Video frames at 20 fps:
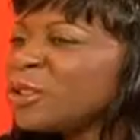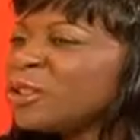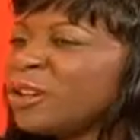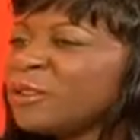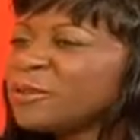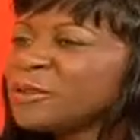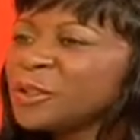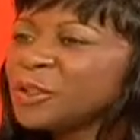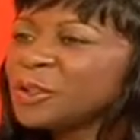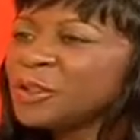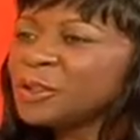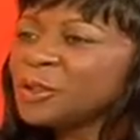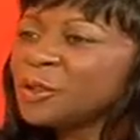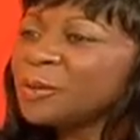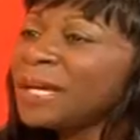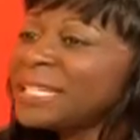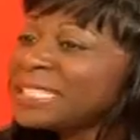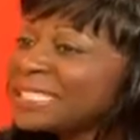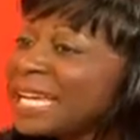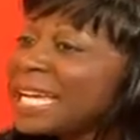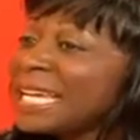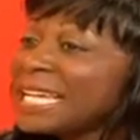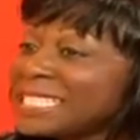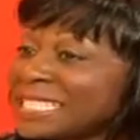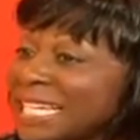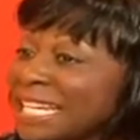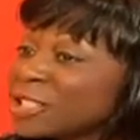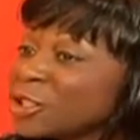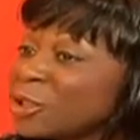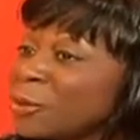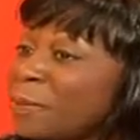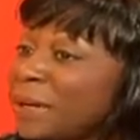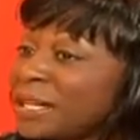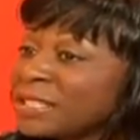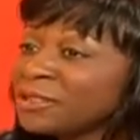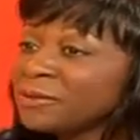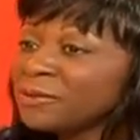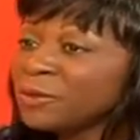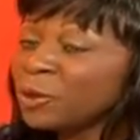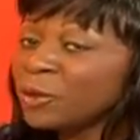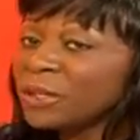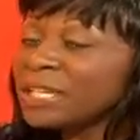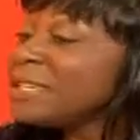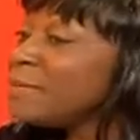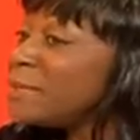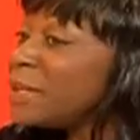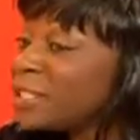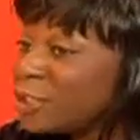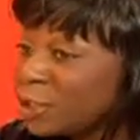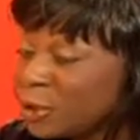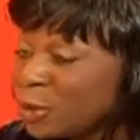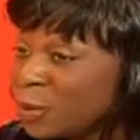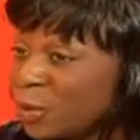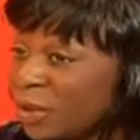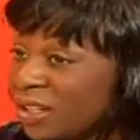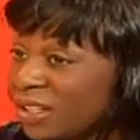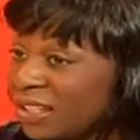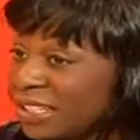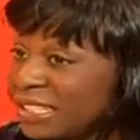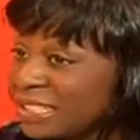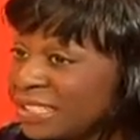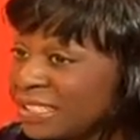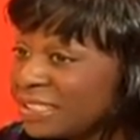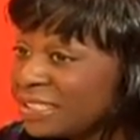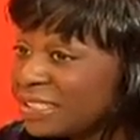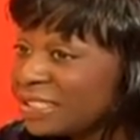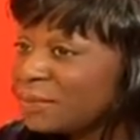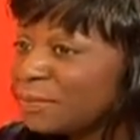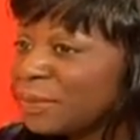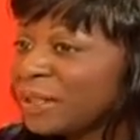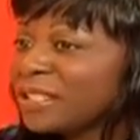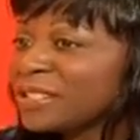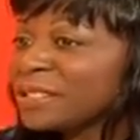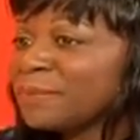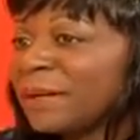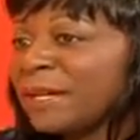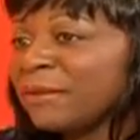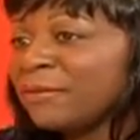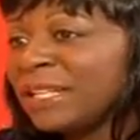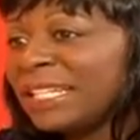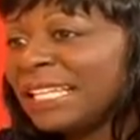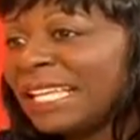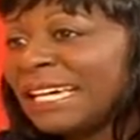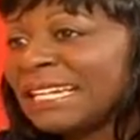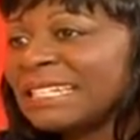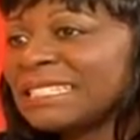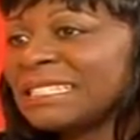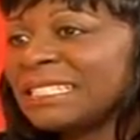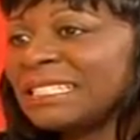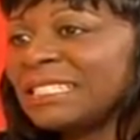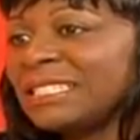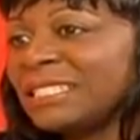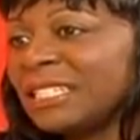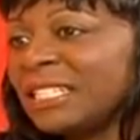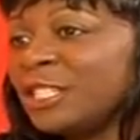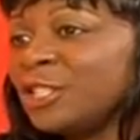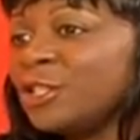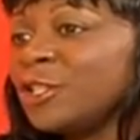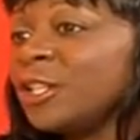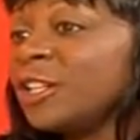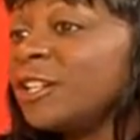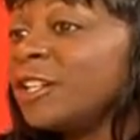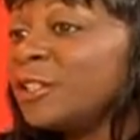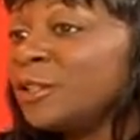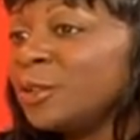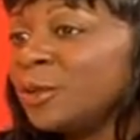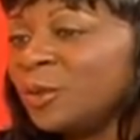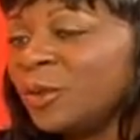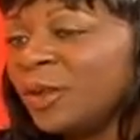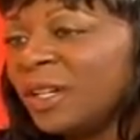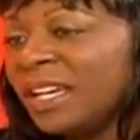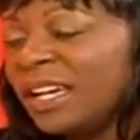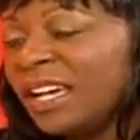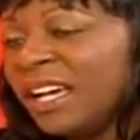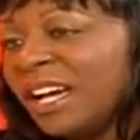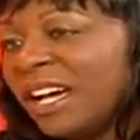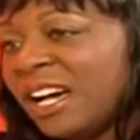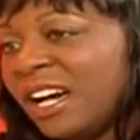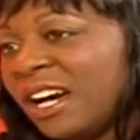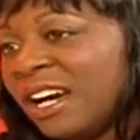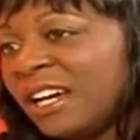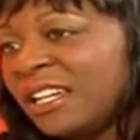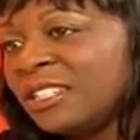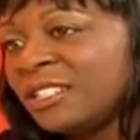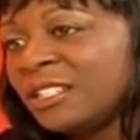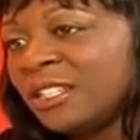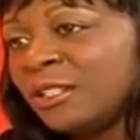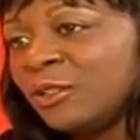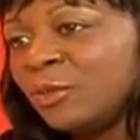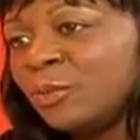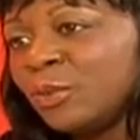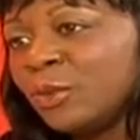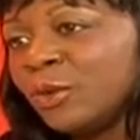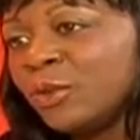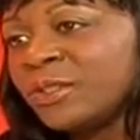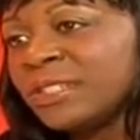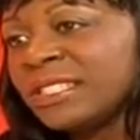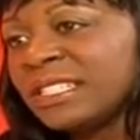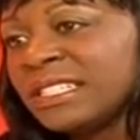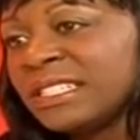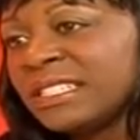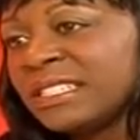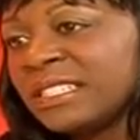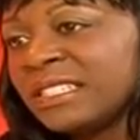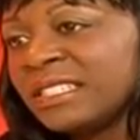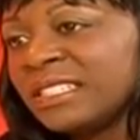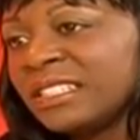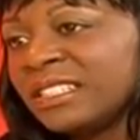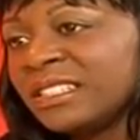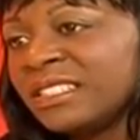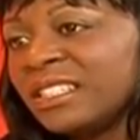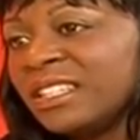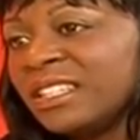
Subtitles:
don't often do, and that is actually part of your image as well, isn't it? Because by relaxing, it's an internal process, isn't it?